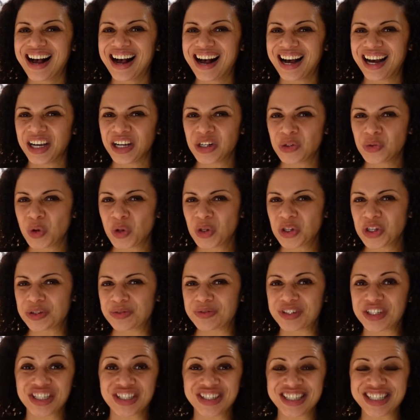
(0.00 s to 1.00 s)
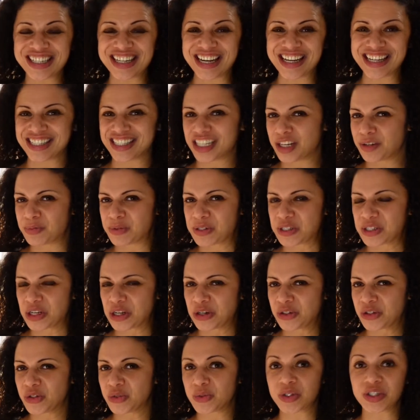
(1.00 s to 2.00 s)
Hi and welcome to today's
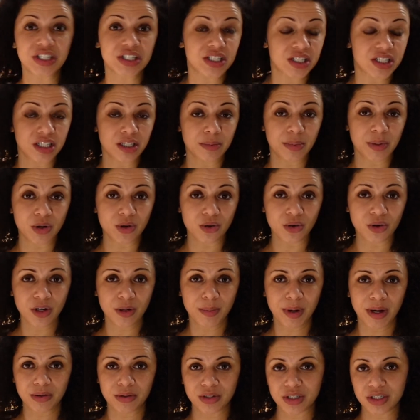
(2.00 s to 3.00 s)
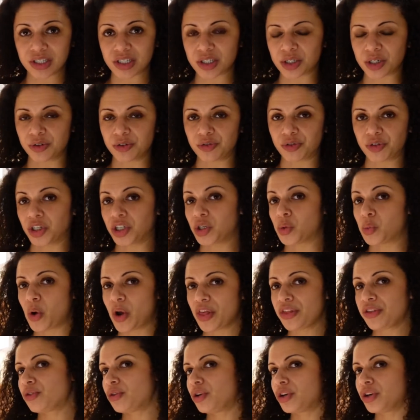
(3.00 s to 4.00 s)
episode, which is going to be all about discovering
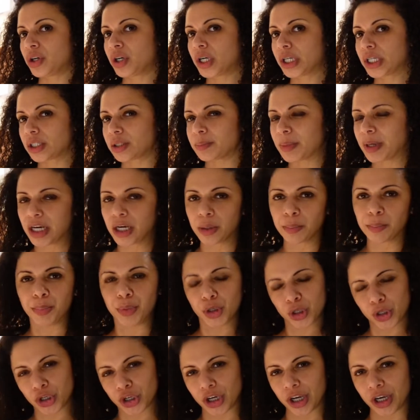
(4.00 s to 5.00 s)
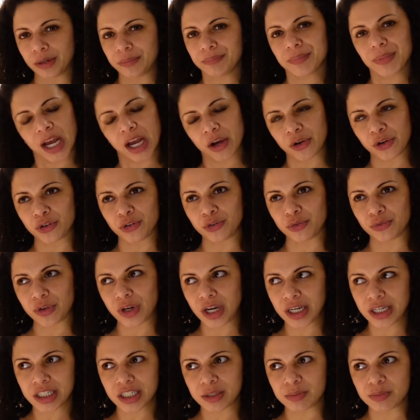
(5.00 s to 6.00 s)
whether or not I can make a burger out of
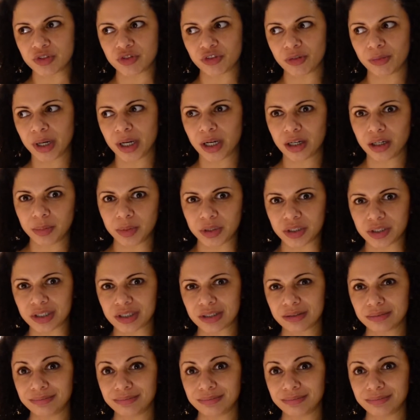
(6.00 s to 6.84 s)
items from my cupboards.